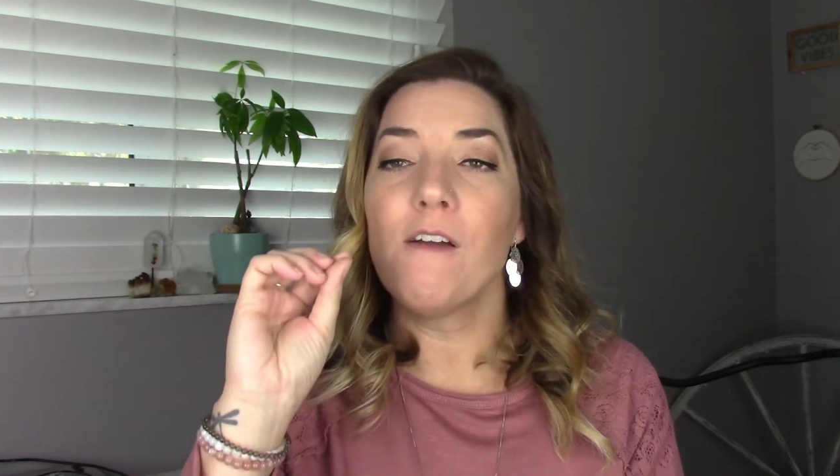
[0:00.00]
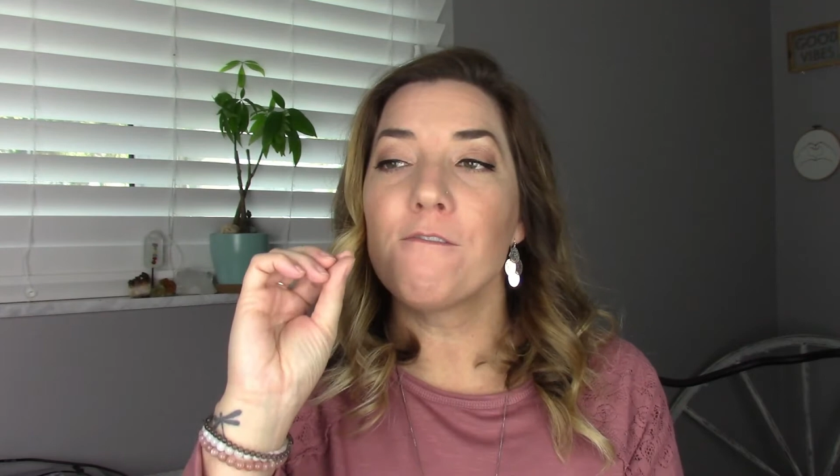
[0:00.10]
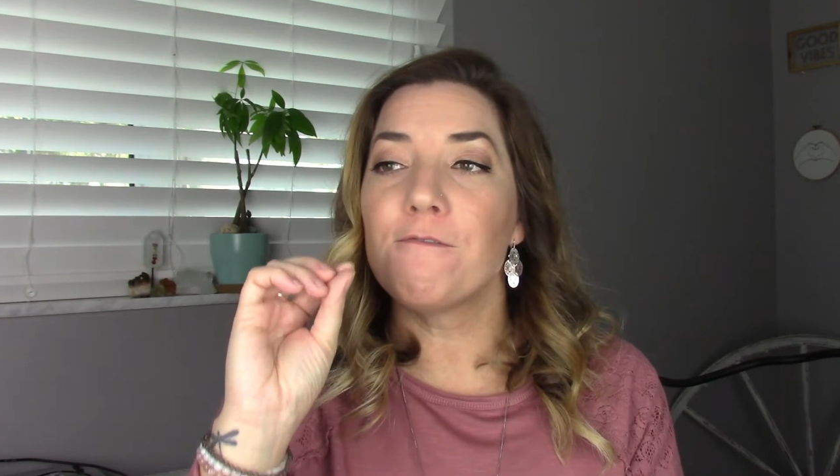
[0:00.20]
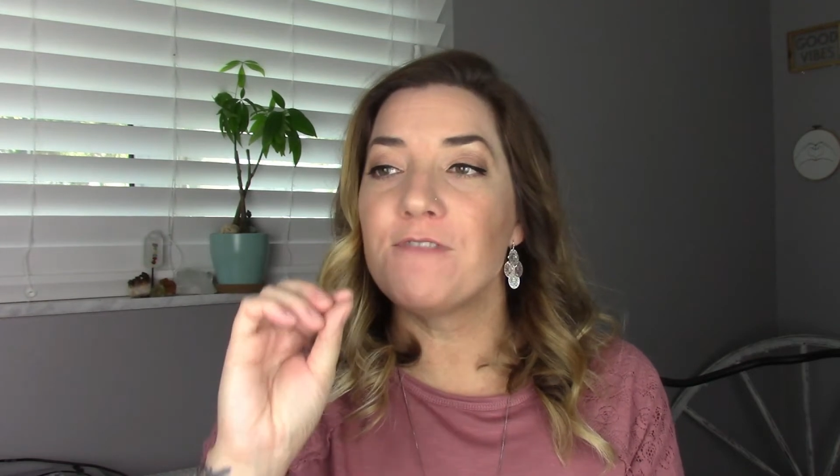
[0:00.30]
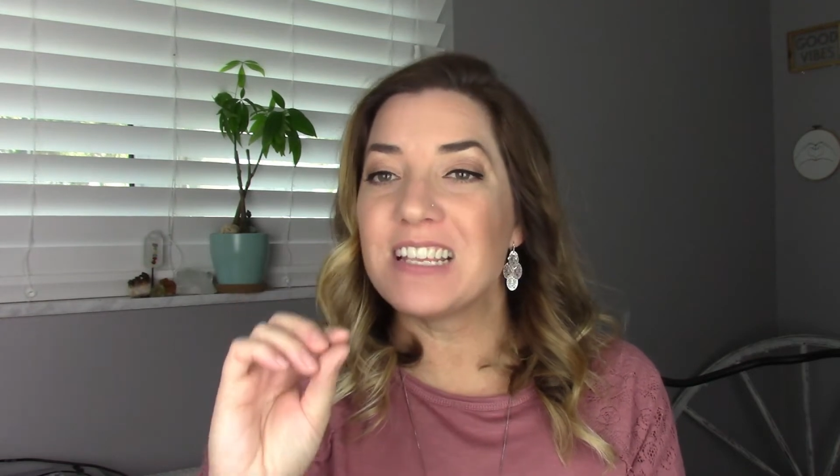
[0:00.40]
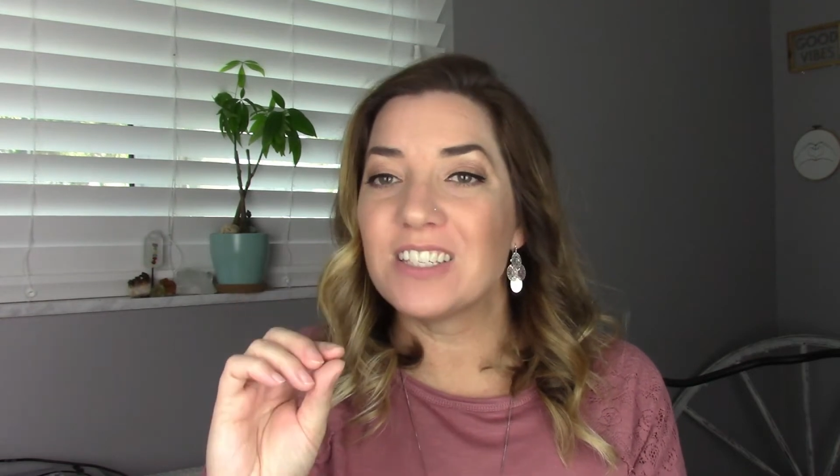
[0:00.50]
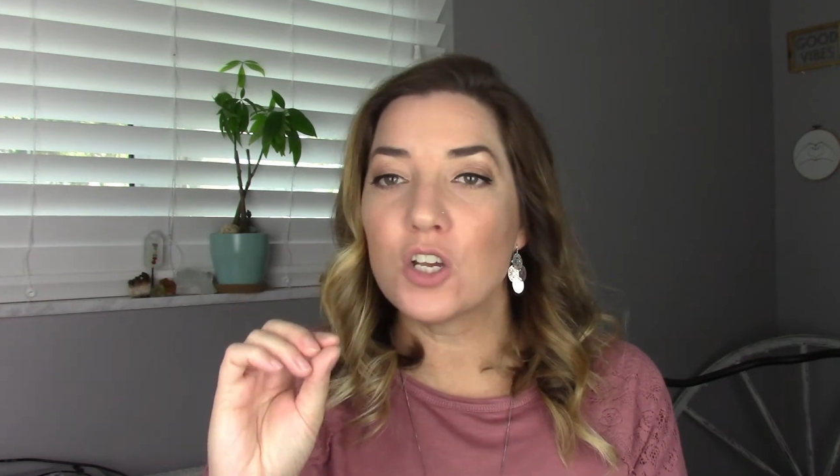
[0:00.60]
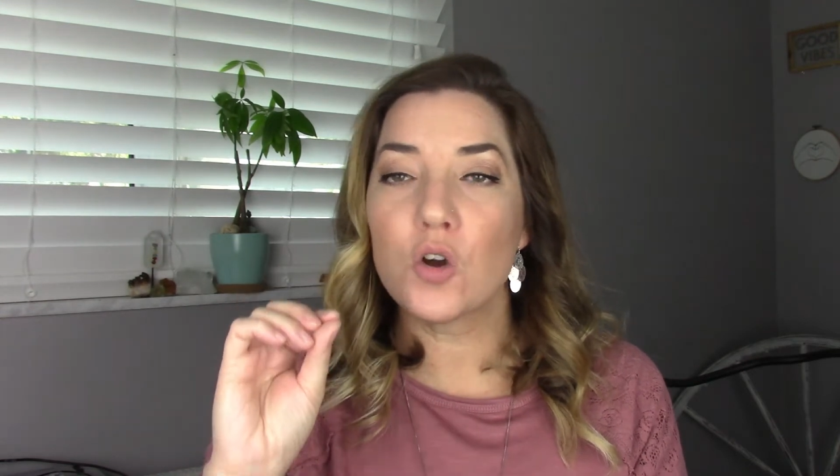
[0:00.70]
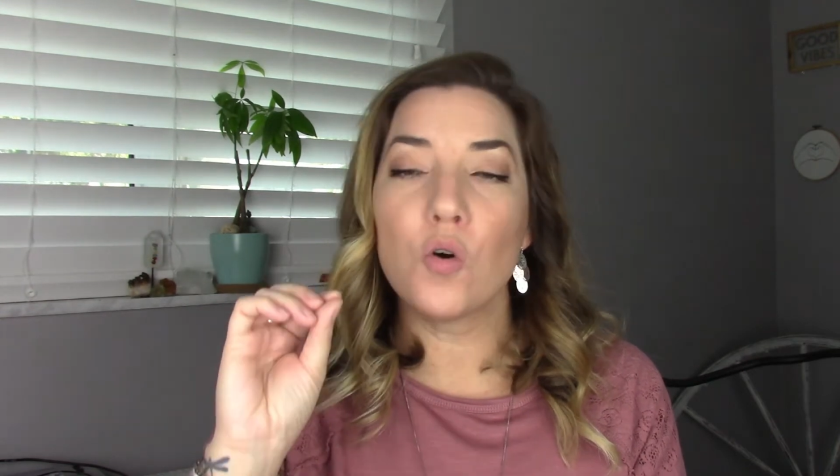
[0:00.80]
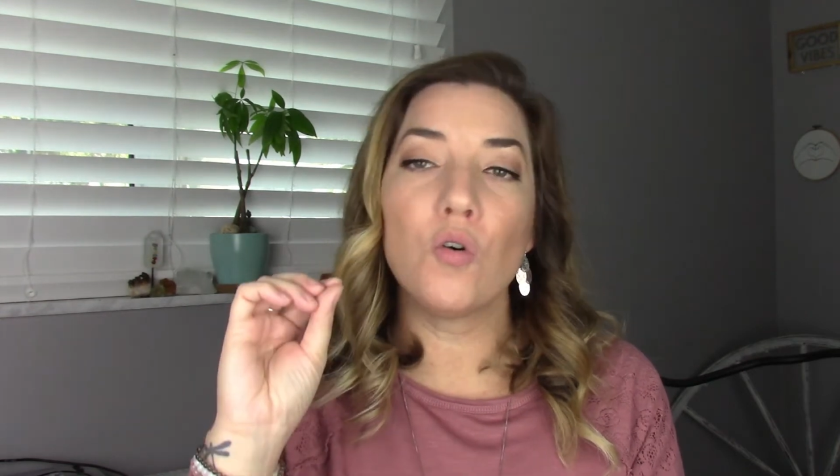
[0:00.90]

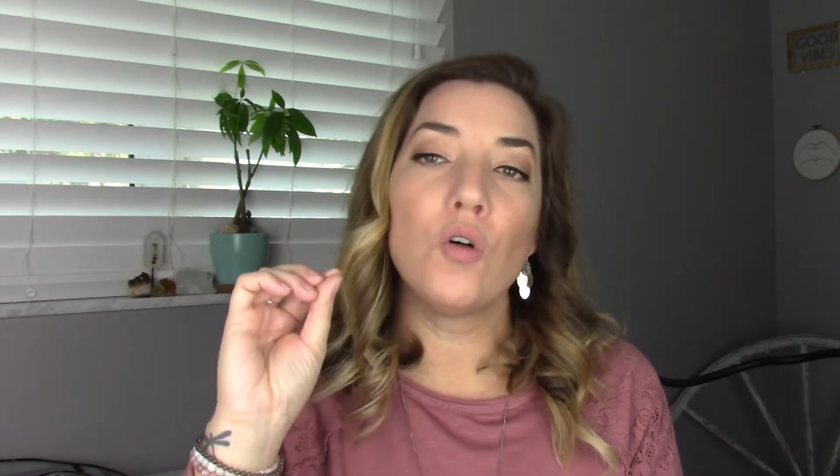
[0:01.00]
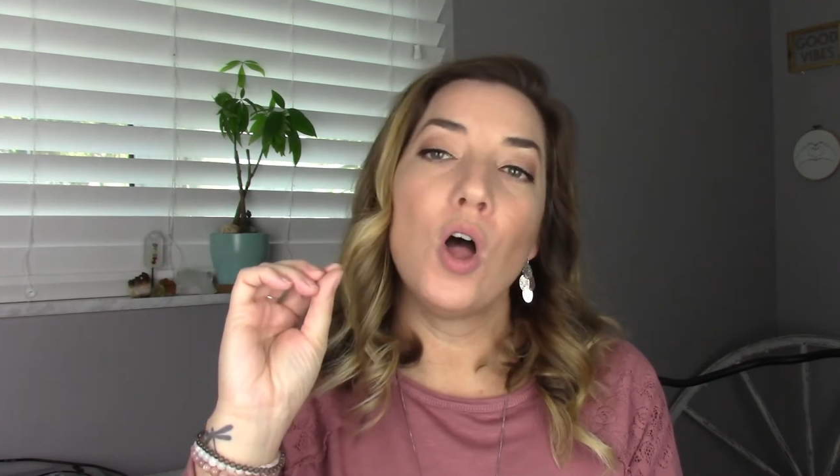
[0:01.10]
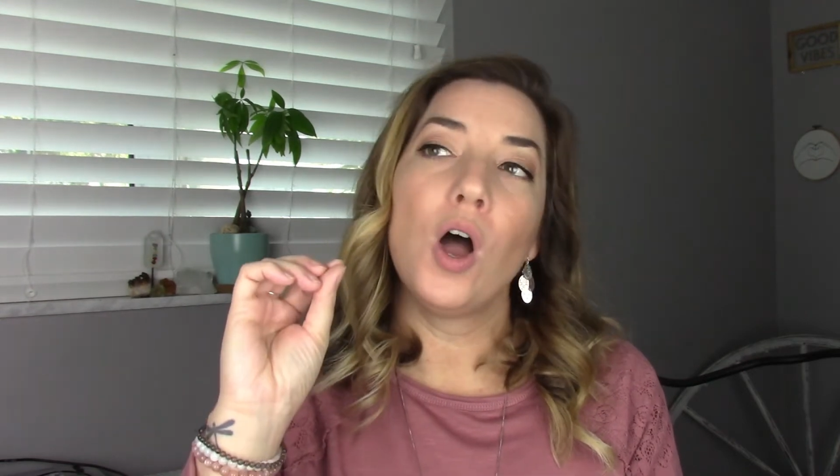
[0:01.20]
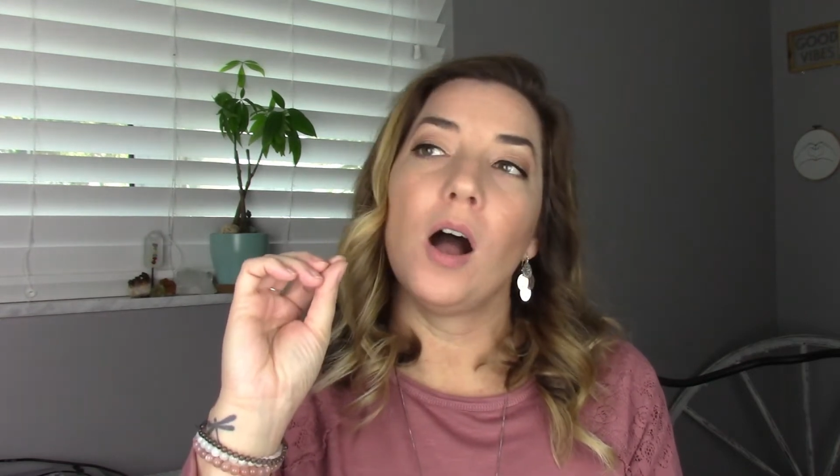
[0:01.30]
physical